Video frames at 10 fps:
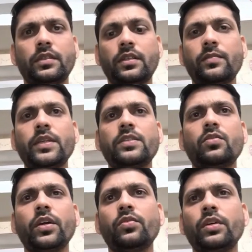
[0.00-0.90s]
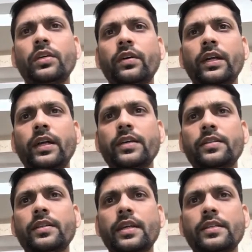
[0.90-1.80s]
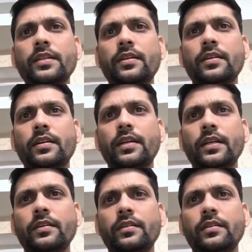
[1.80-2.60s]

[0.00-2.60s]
I'm just going to give alias this as a T,